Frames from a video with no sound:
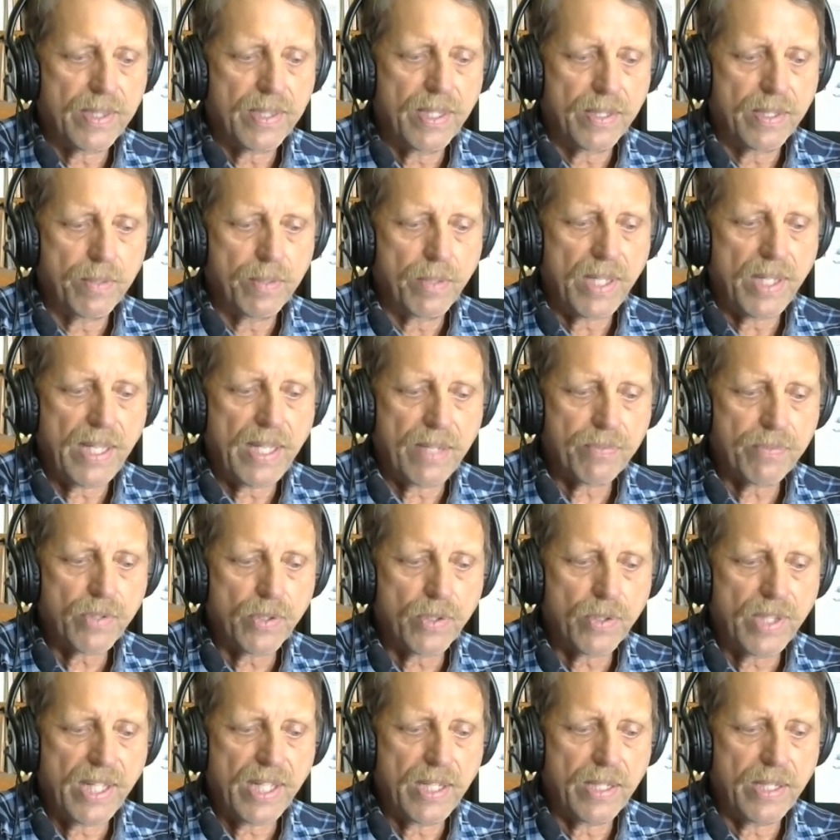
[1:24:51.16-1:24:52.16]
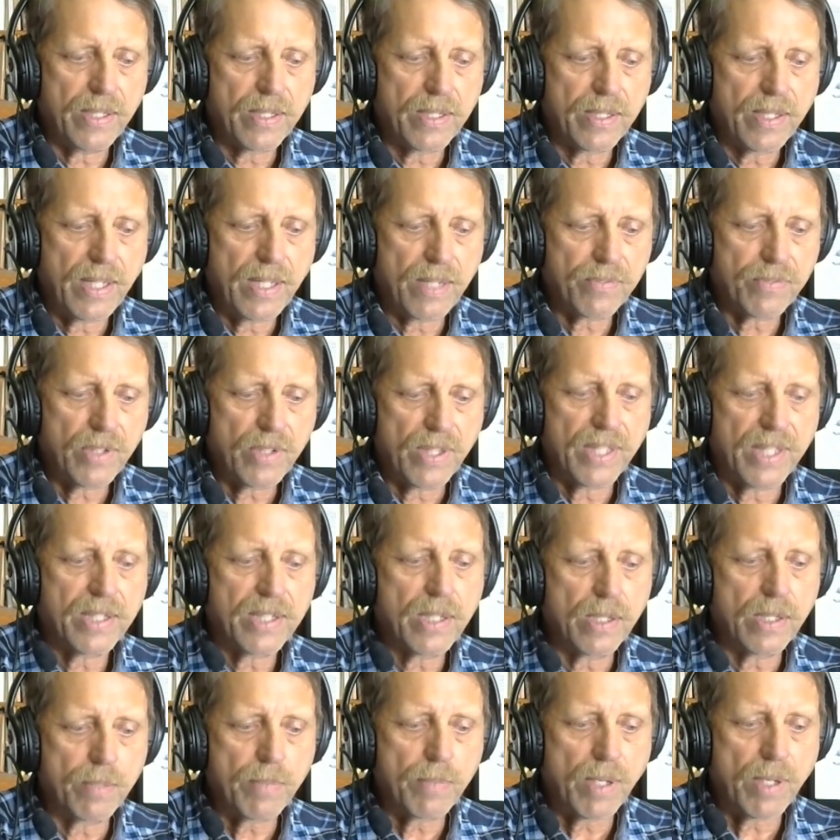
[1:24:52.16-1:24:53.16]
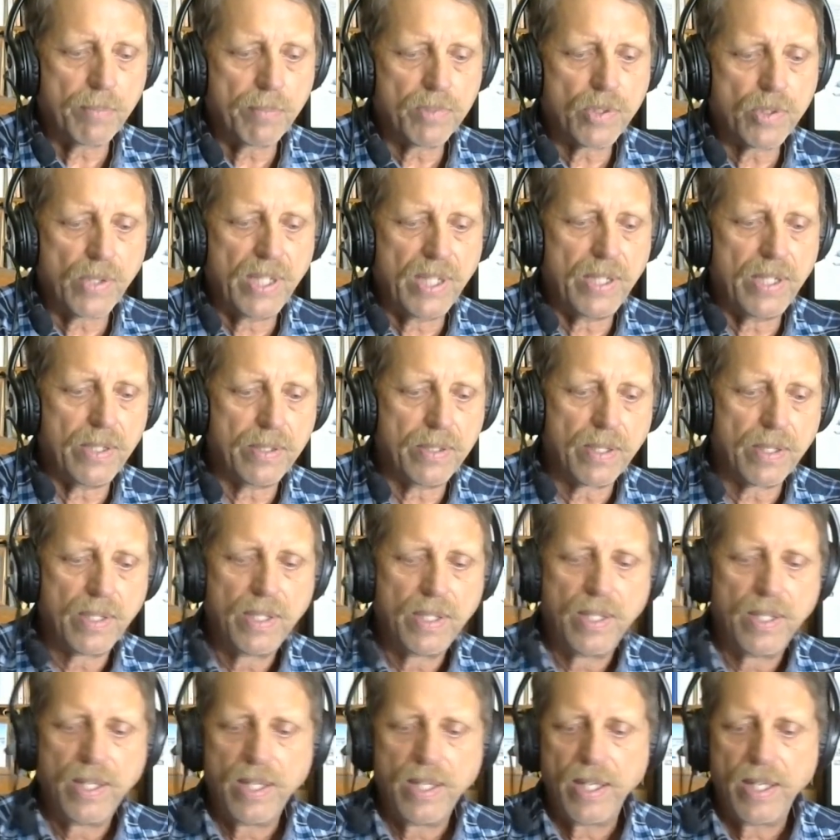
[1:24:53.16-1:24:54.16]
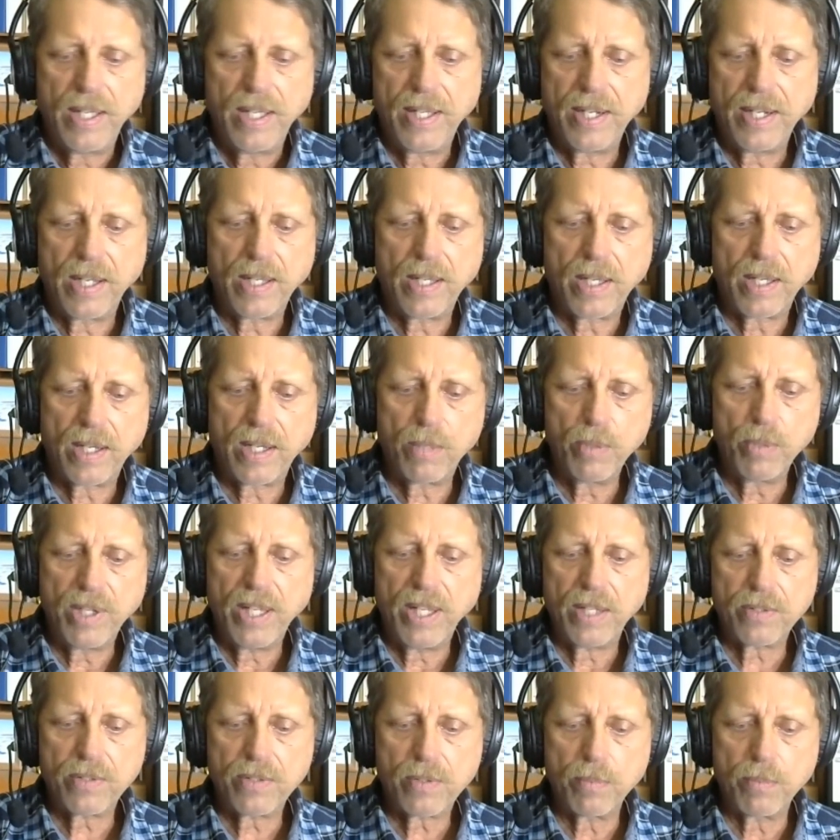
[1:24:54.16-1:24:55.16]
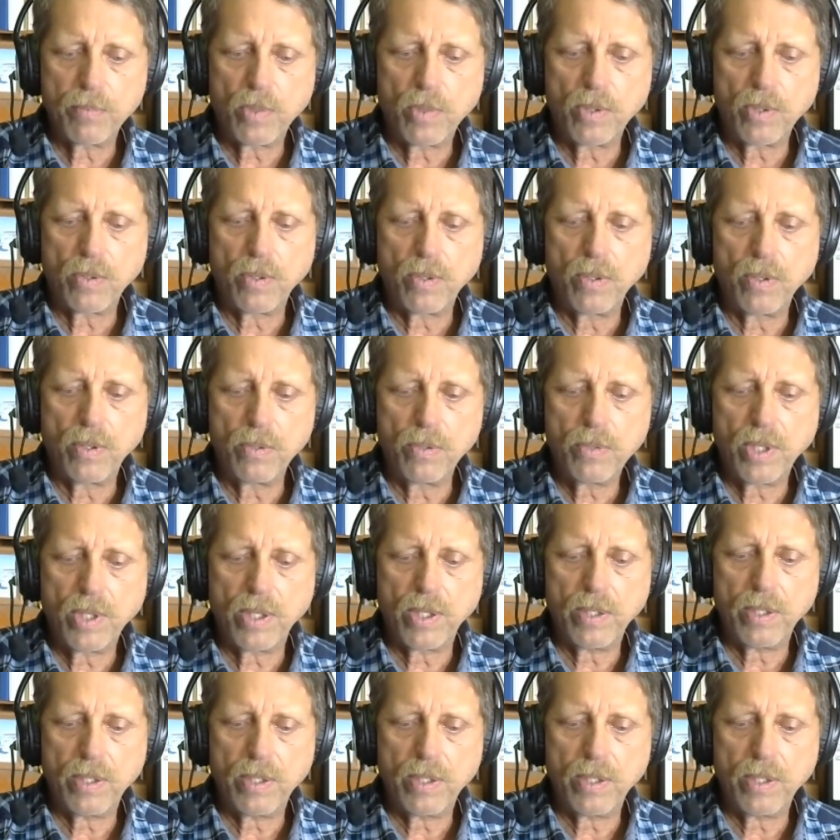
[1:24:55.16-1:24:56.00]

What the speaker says: after they come, I'm drained. And I would ask them, well, okay,